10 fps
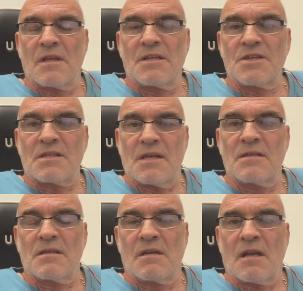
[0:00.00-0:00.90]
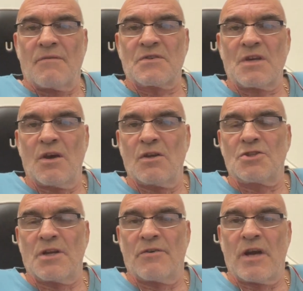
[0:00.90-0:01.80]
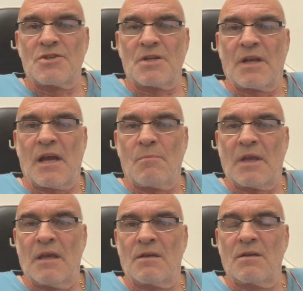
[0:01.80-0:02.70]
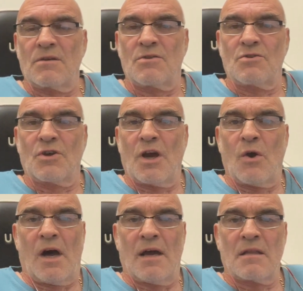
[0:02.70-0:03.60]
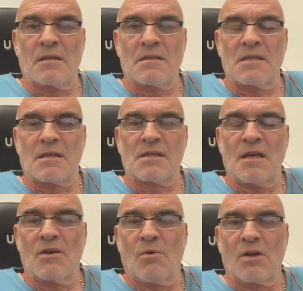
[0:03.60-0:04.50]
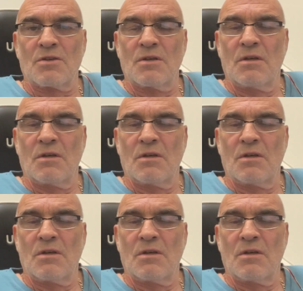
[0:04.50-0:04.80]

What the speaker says: there just isn't enough solar generation coming in to go higher than 6 kilowatt?